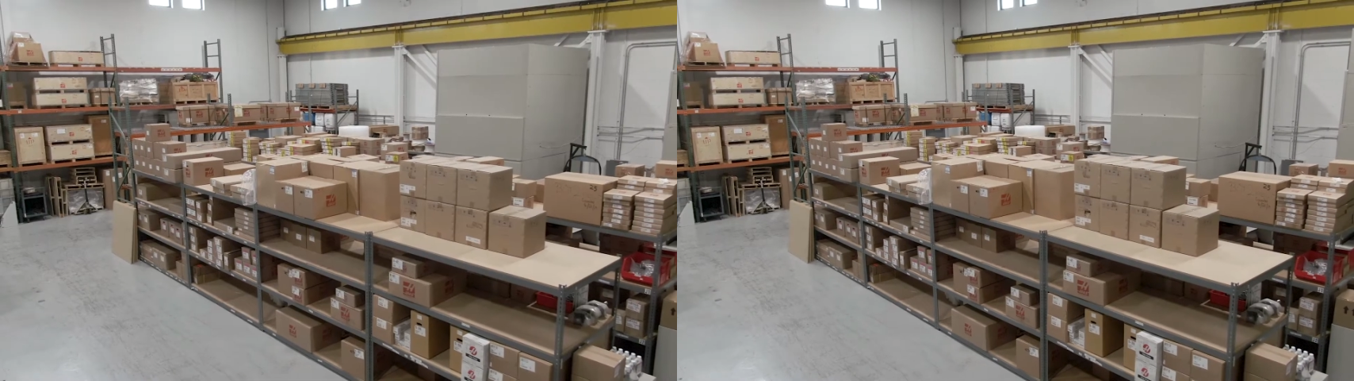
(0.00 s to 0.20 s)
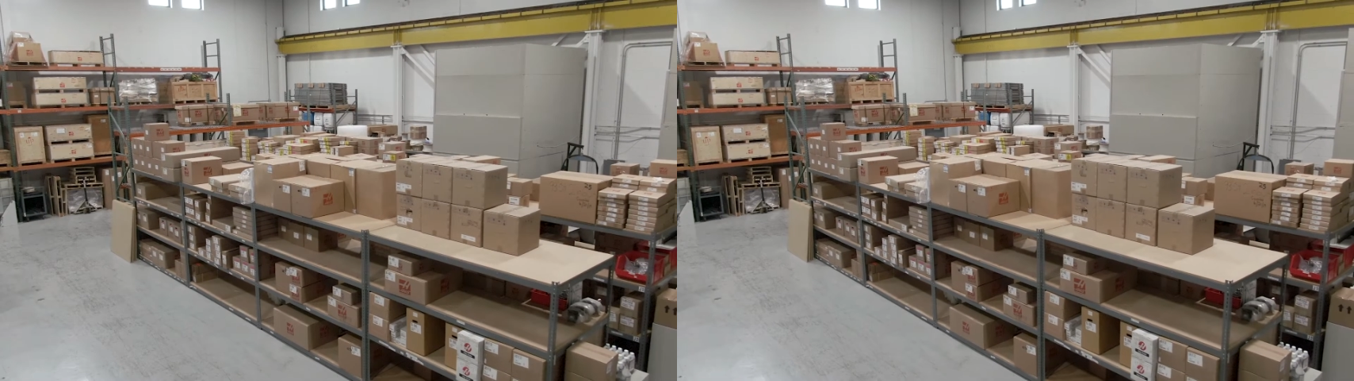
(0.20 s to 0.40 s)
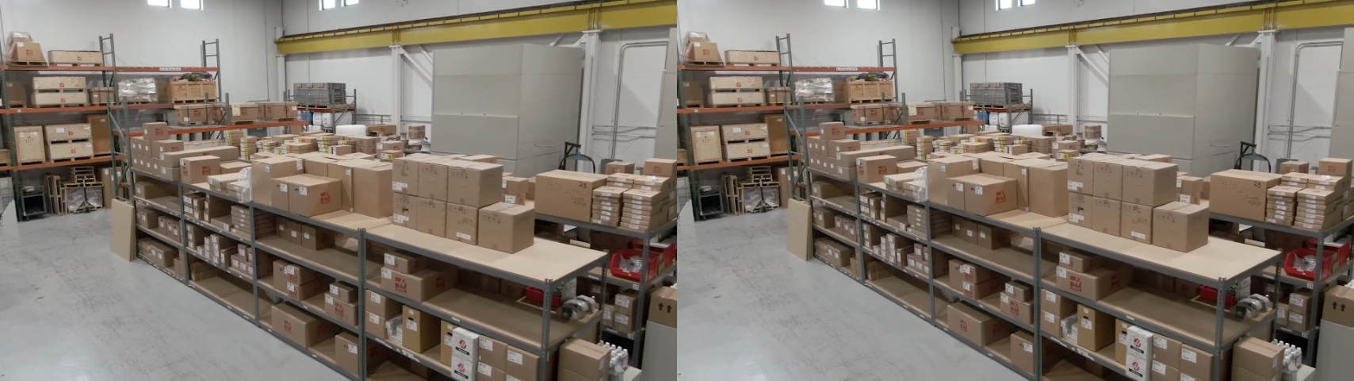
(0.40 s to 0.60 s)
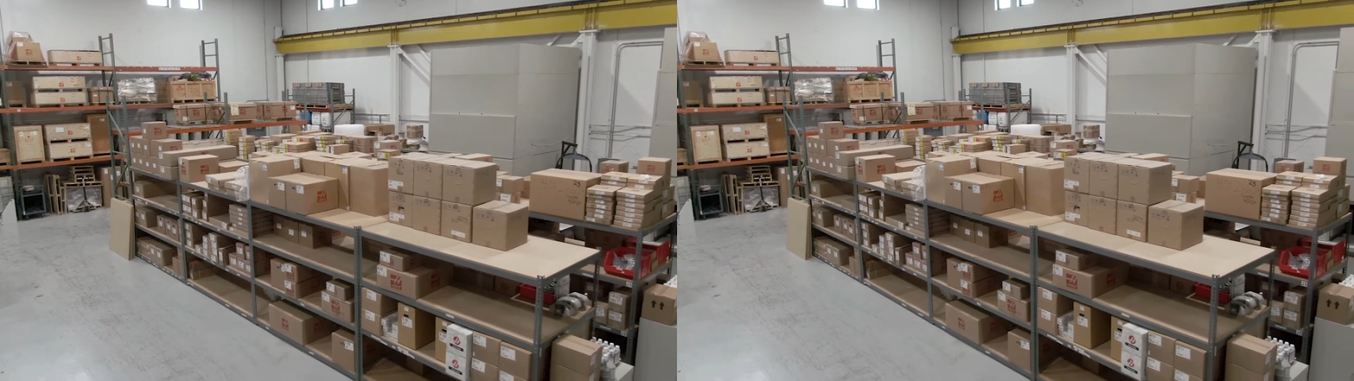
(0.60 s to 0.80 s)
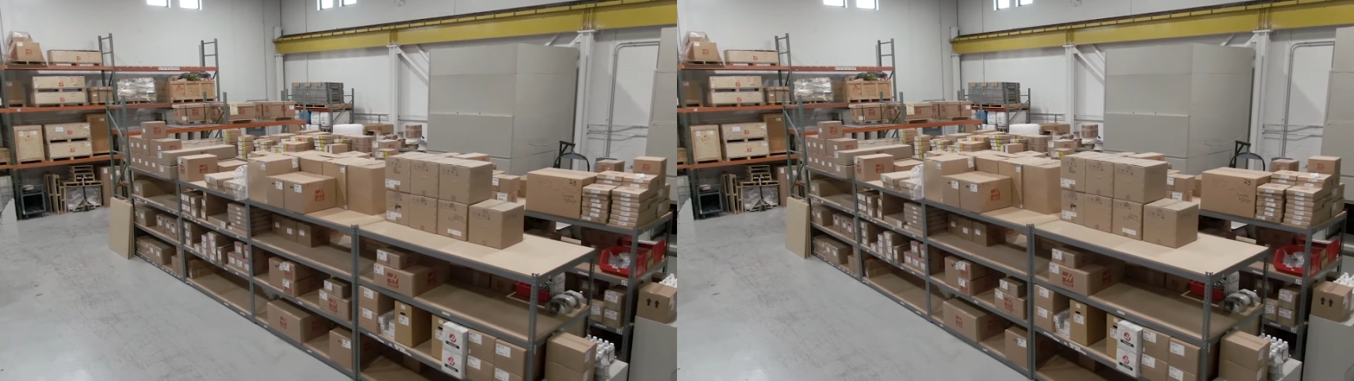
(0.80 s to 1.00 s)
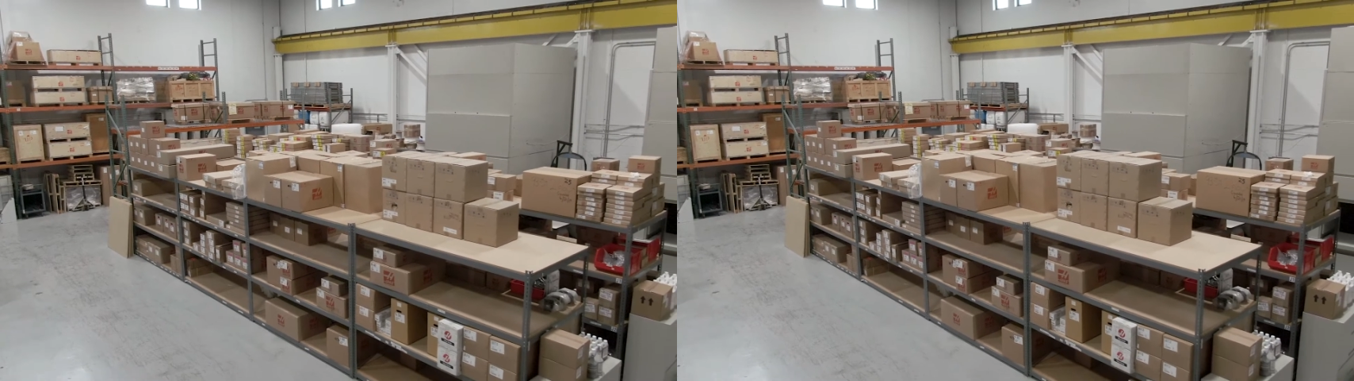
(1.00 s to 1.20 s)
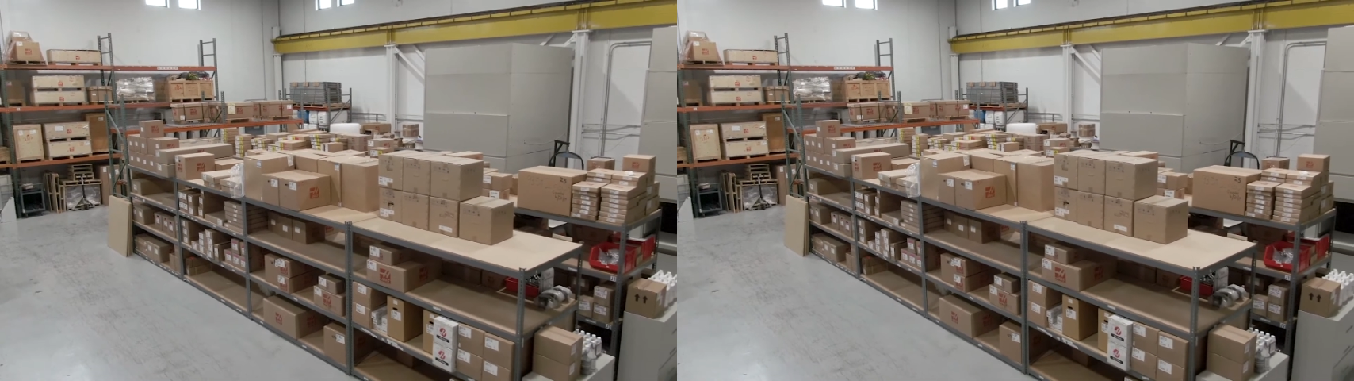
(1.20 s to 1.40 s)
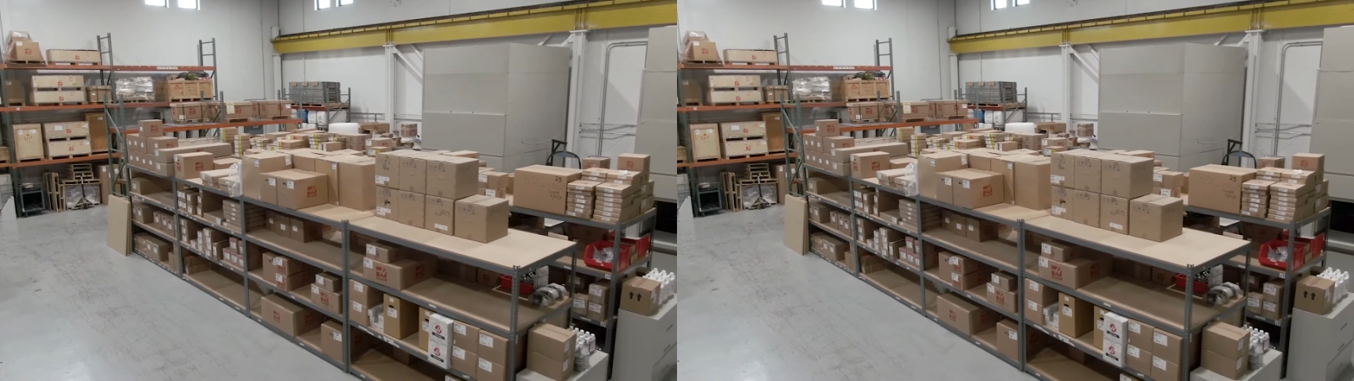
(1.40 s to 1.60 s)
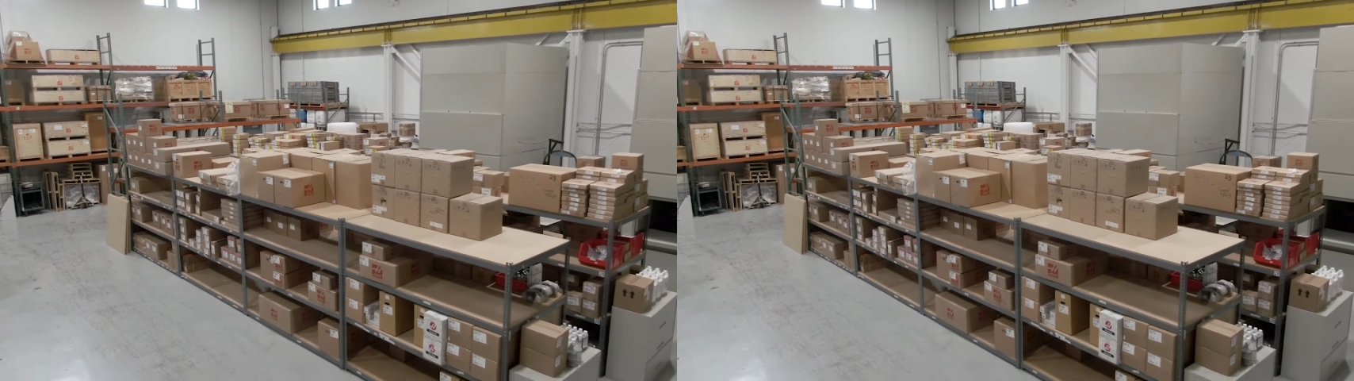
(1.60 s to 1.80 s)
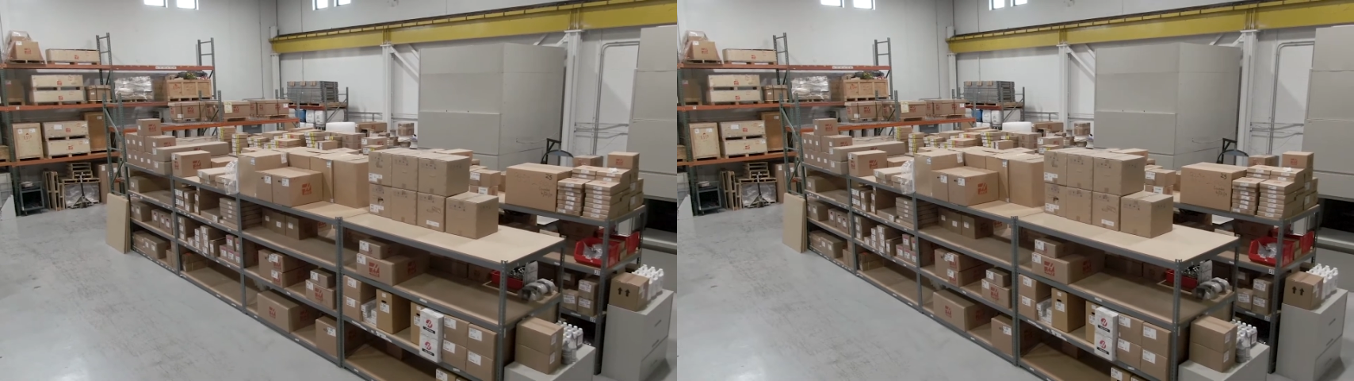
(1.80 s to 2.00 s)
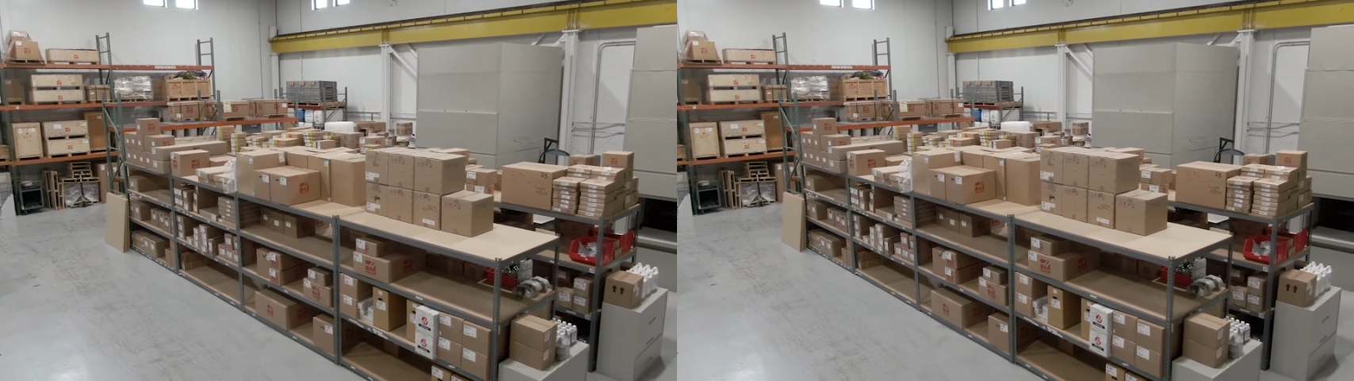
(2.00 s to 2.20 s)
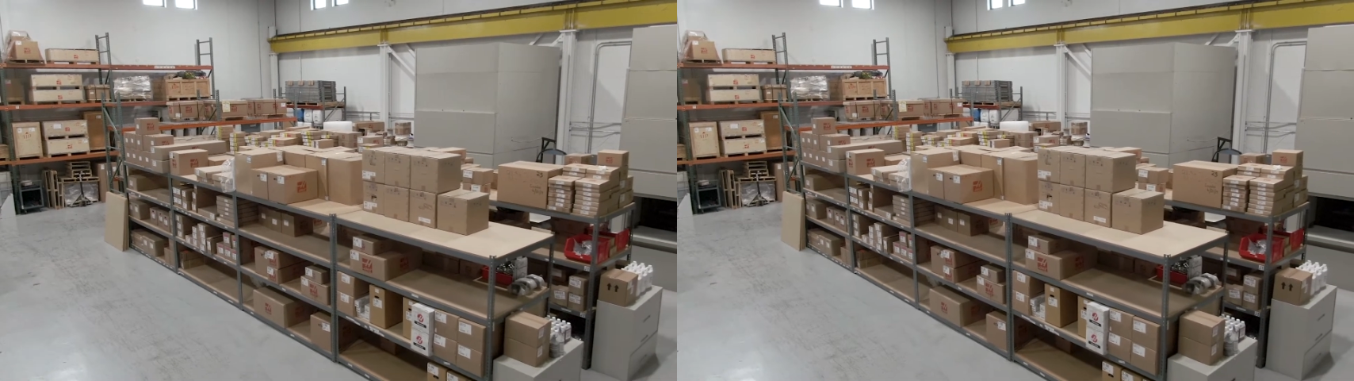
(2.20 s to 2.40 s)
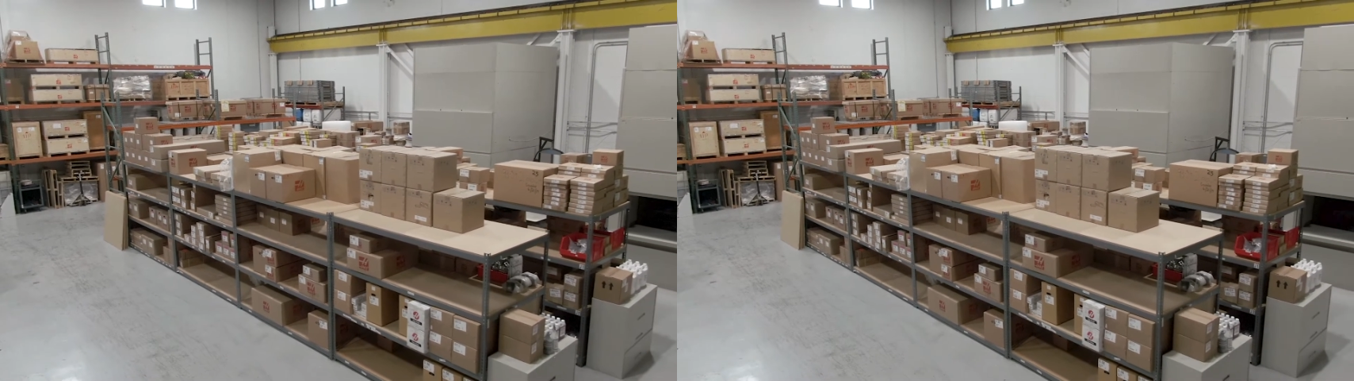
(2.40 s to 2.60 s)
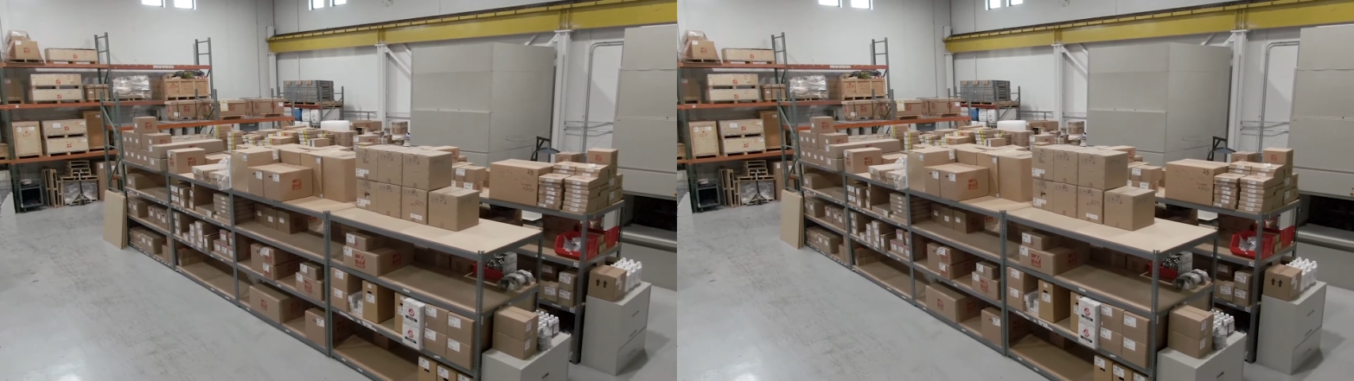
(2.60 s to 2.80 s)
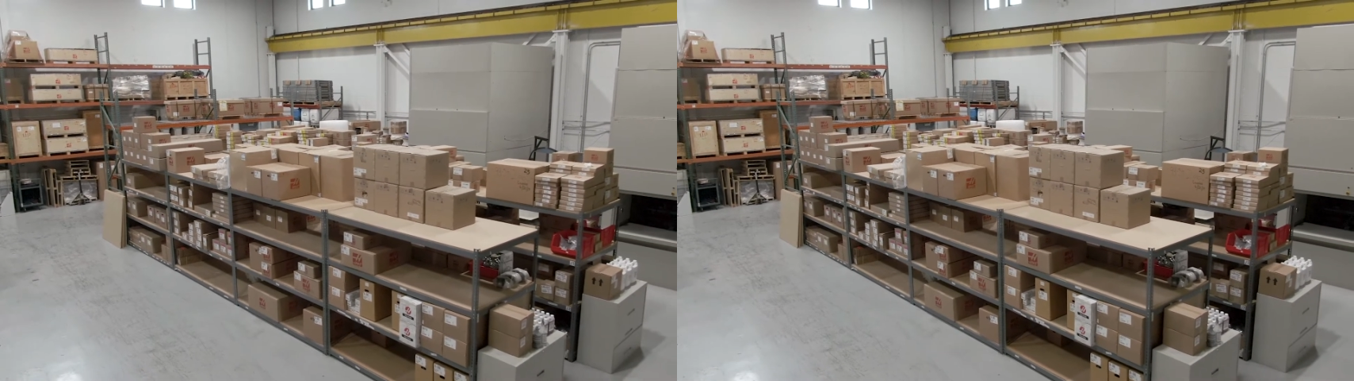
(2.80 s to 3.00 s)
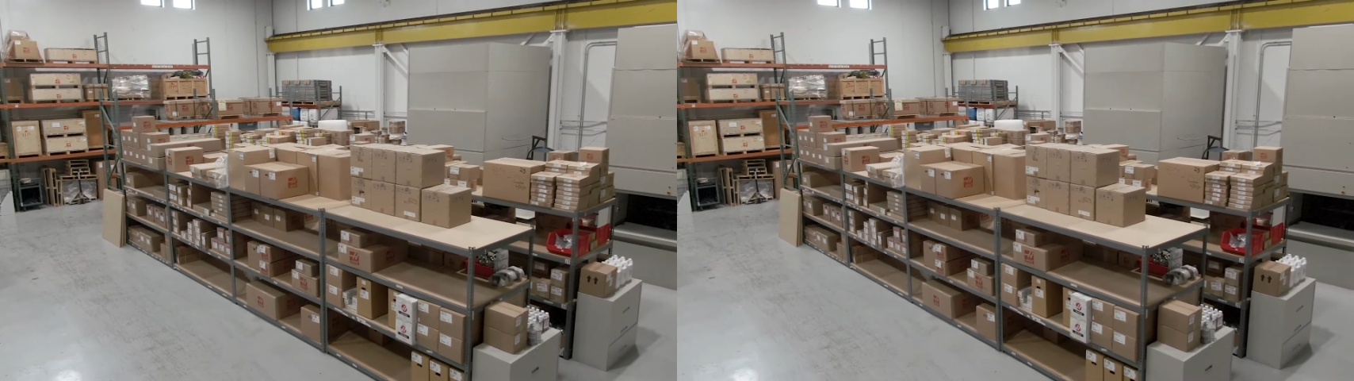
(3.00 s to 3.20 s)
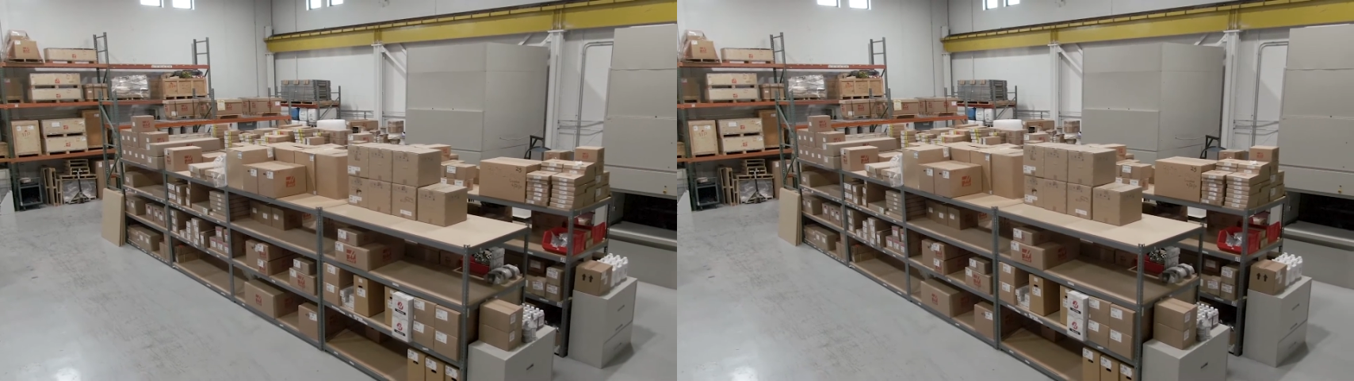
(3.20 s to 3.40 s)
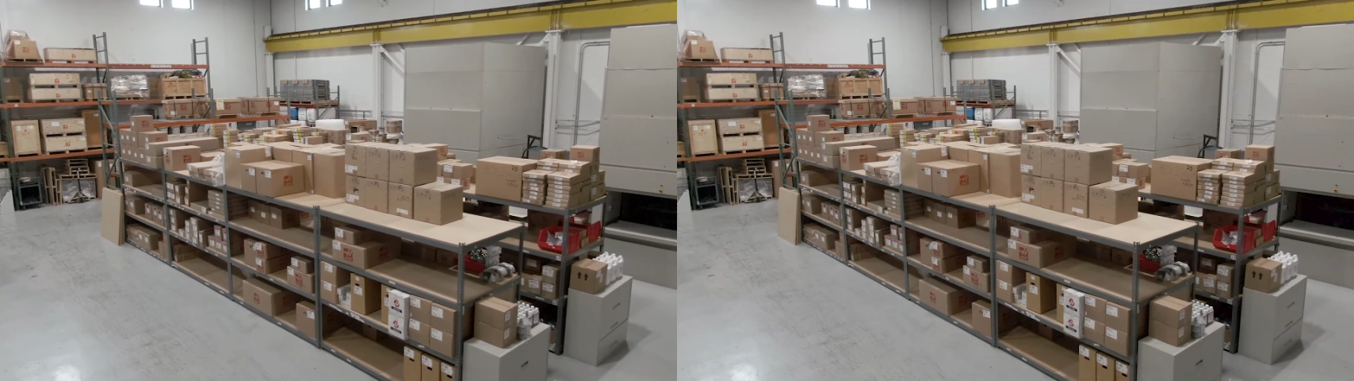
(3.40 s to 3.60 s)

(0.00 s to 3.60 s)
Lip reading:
(no speaker visible)